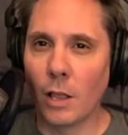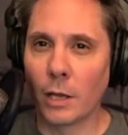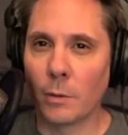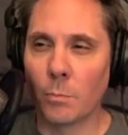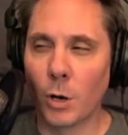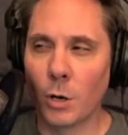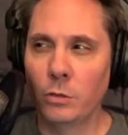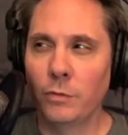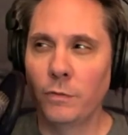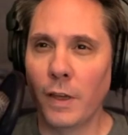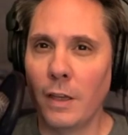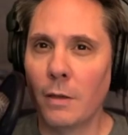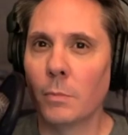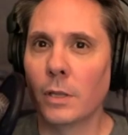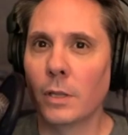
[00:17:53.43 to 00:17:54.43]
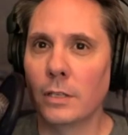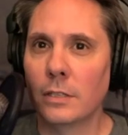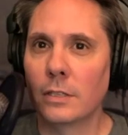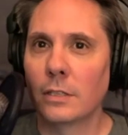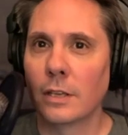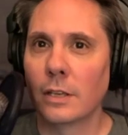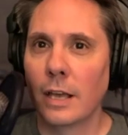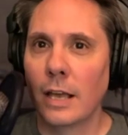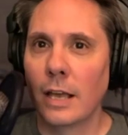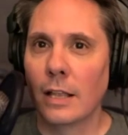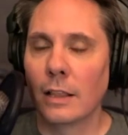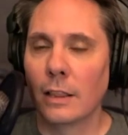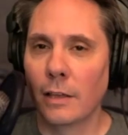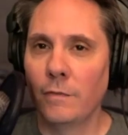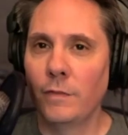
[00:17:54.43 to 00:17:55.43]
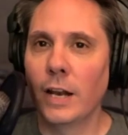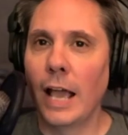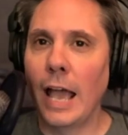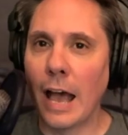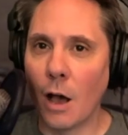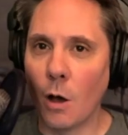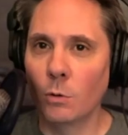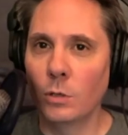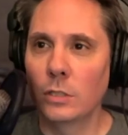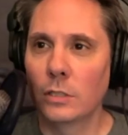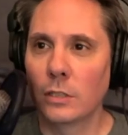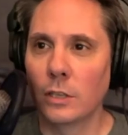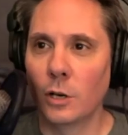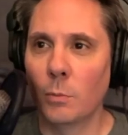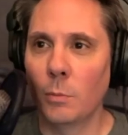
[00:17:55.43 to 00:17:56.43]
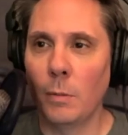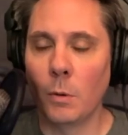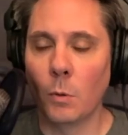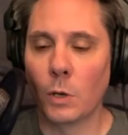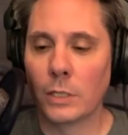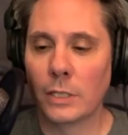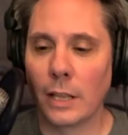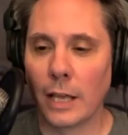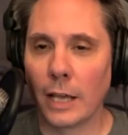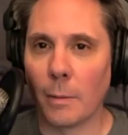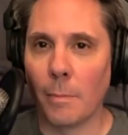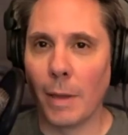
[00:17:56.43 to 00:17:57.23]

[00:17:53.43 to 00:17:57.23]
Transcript: Like most families lived in a house, maybe it wasn't like a